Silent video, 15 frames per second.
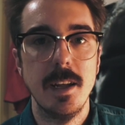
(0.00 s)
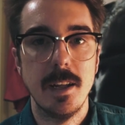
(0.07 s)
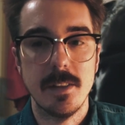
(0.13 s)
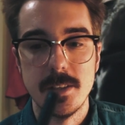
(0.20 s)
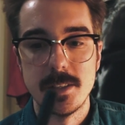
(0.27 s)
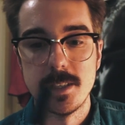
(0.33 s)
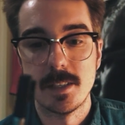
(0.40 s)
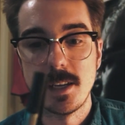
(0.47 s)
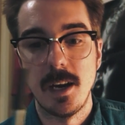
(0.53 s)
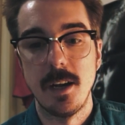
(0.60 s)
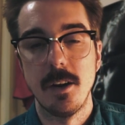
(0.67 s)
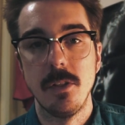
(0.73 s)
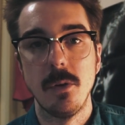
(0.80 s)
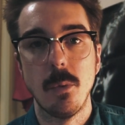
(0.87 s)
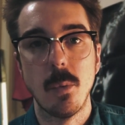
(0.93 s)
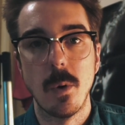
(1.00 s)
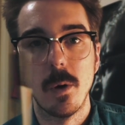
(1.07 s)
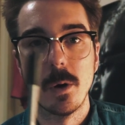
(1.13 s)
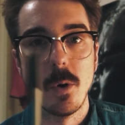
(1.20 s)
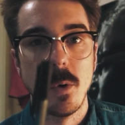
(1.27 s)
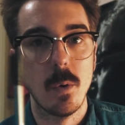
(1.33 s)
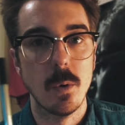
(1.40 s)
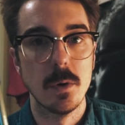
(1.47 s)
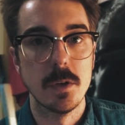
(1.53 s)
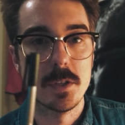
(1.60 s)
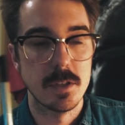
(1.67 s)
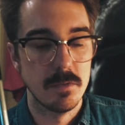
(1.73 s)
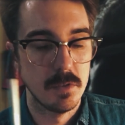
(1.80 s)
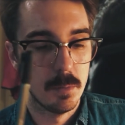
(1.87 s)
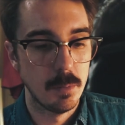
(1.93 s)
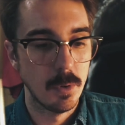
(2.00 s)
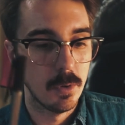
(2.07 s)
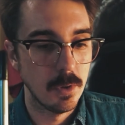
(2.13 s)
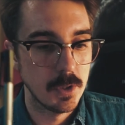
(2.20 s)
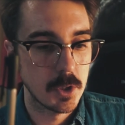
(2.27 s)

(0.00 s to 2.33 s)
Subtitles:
This is kind of the workhorse of the bullet